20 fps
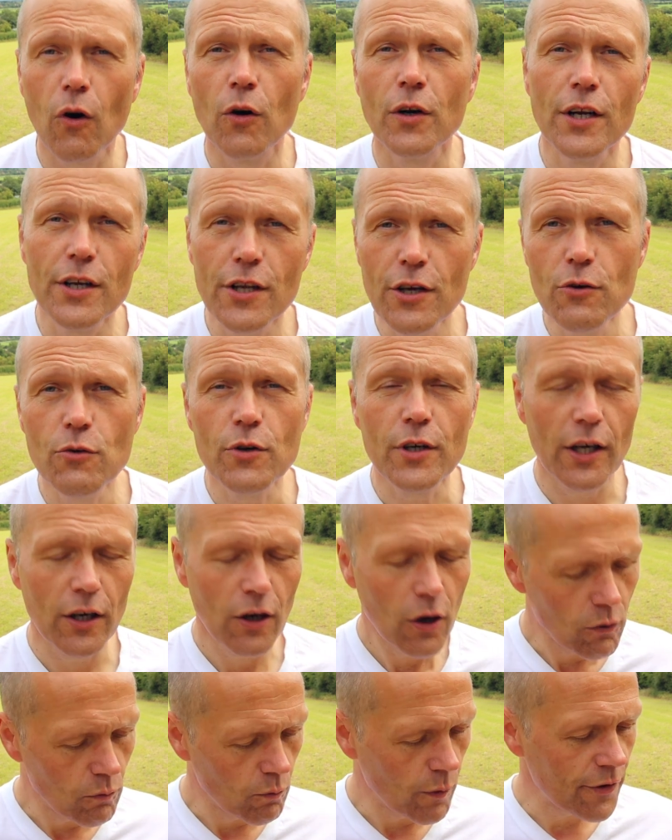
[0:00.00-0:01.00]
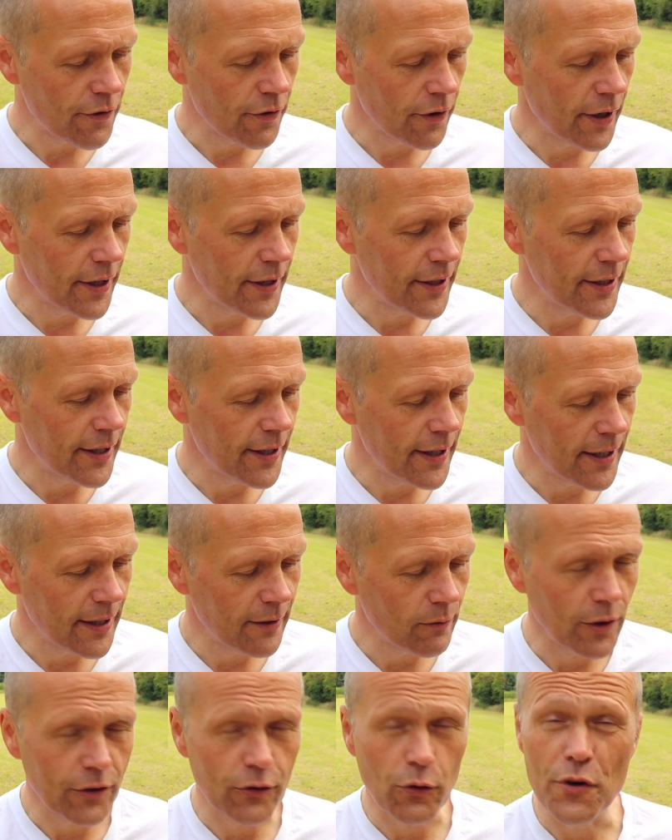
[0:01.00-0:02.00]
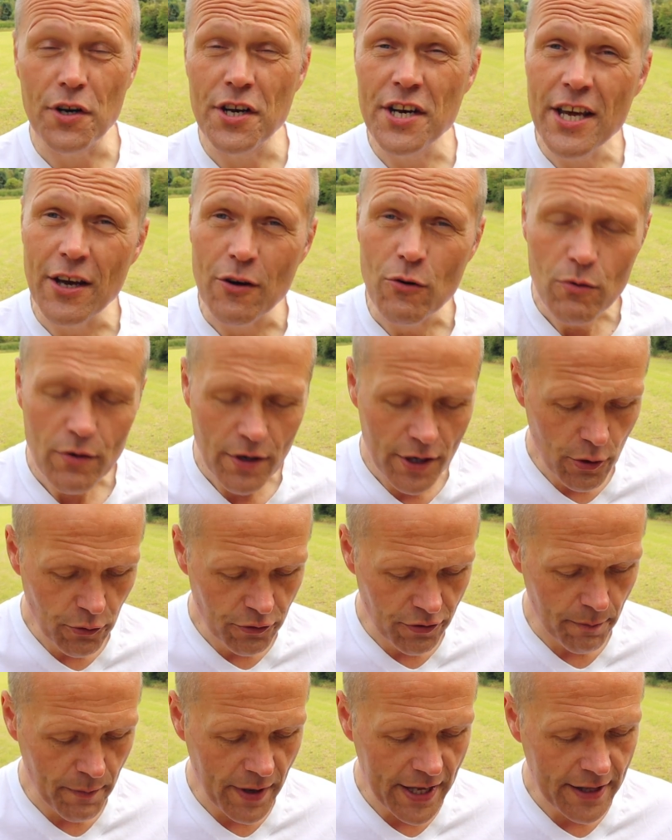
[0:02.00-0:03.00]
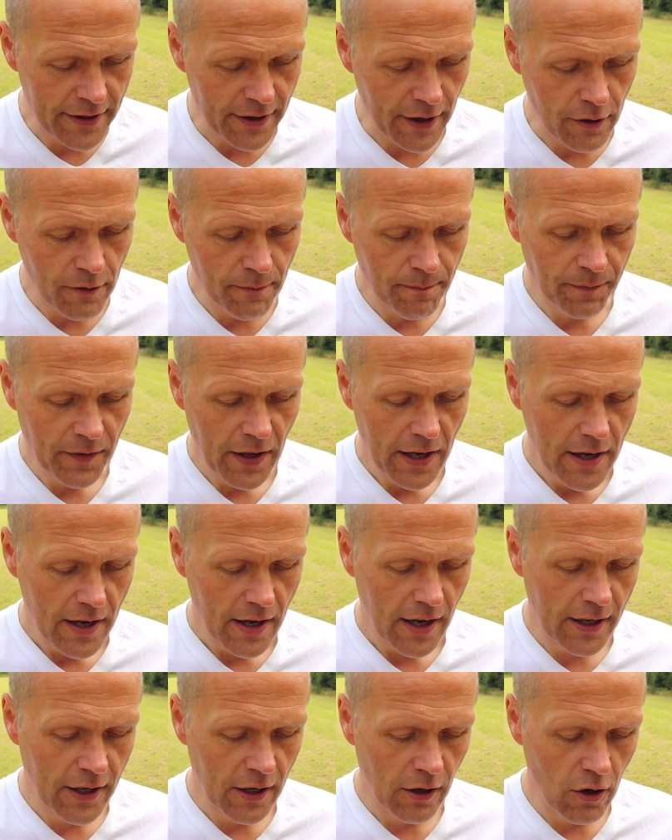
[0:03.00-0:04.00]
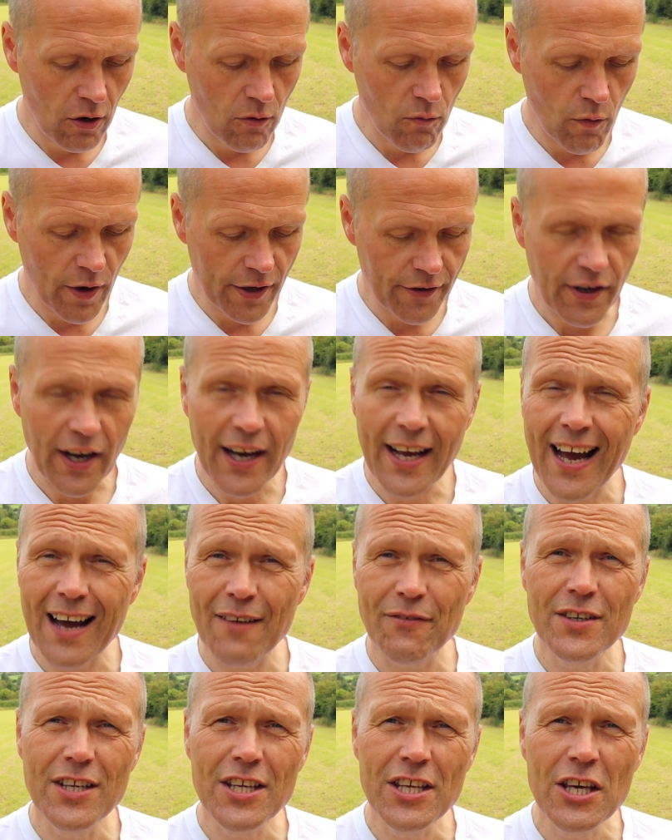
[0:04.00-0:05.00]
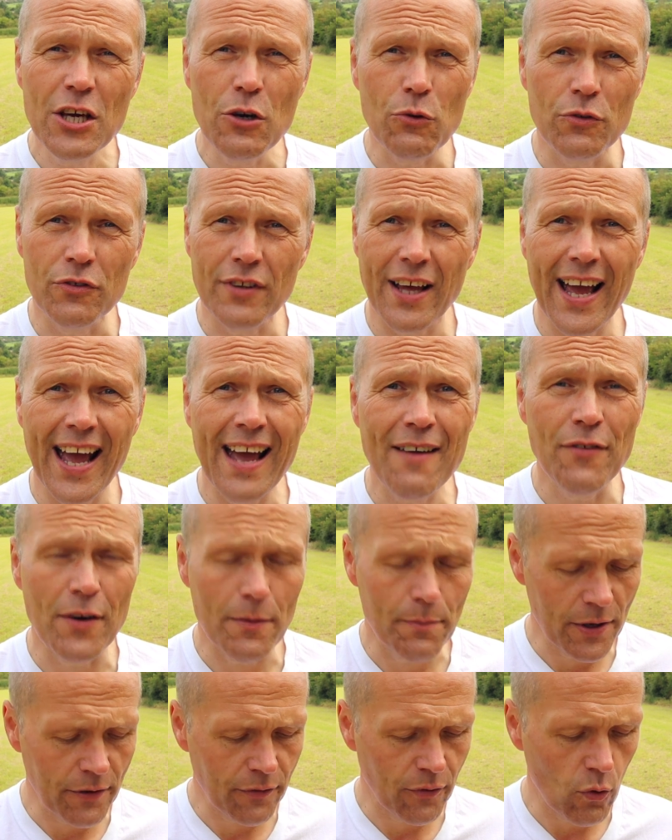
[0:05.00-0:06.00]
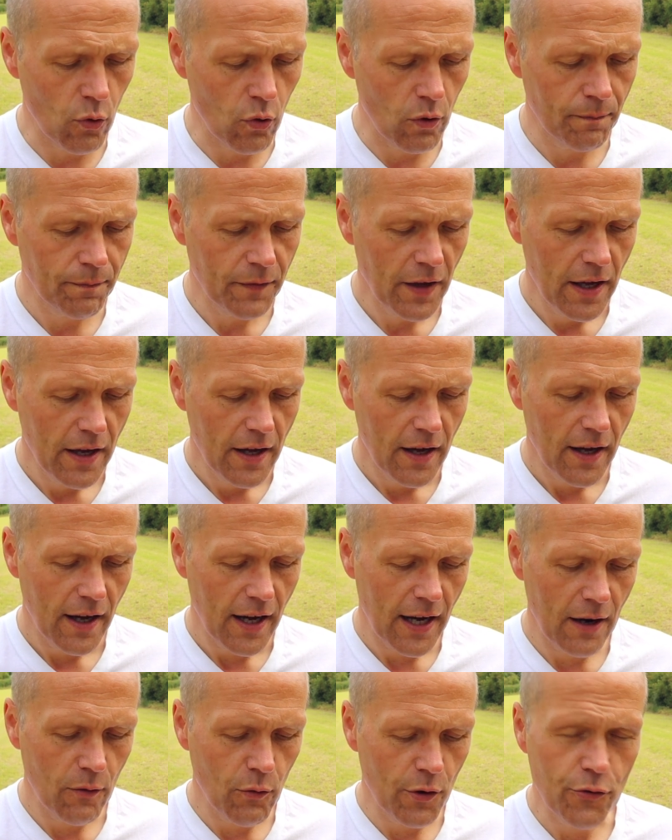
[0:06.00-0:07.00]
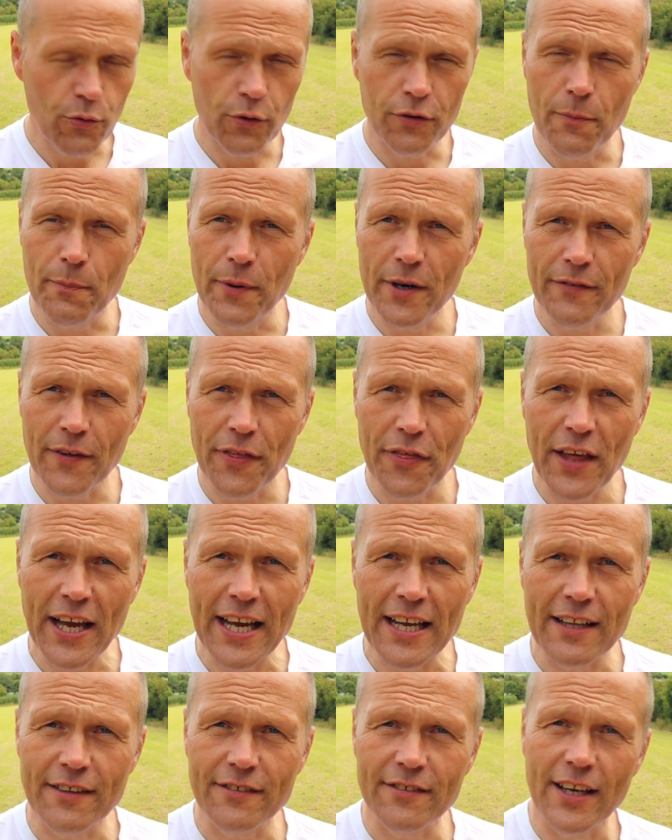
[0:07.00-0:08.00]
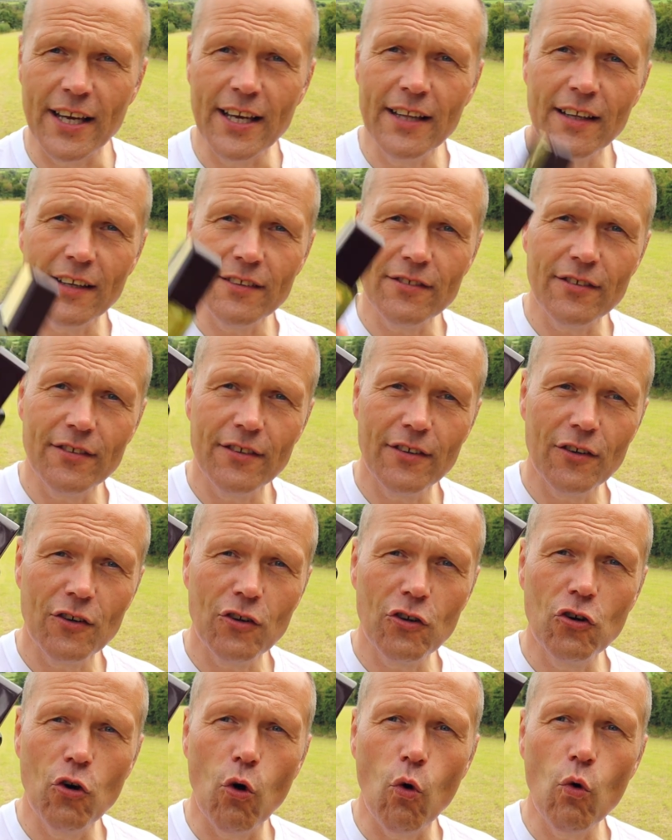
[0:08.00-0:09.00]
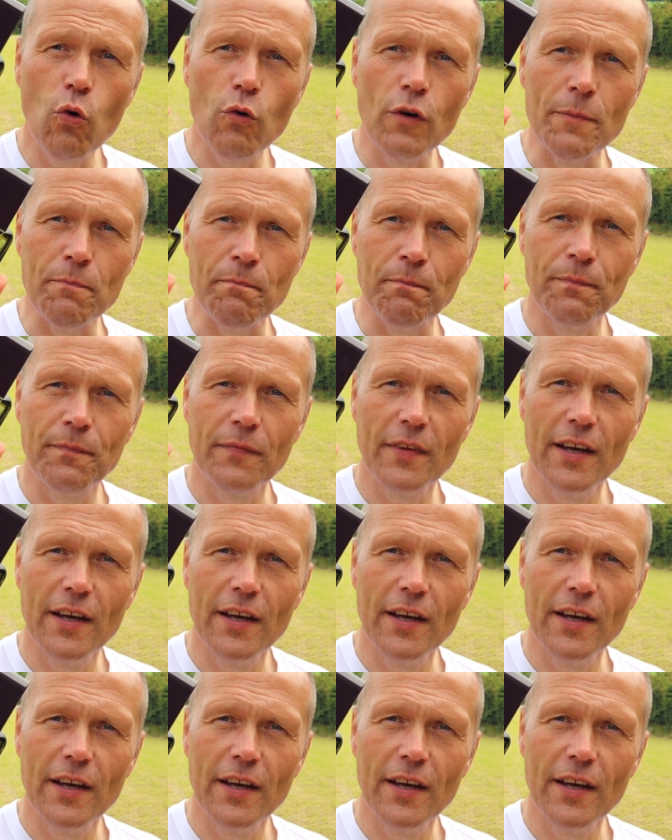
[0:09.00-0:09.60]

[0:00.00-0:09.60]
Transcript: on a new cologne which I, well, it's not new to me though, a cologne which I haven't used ever before, which was a bit of a thing in its day, and that's Corum,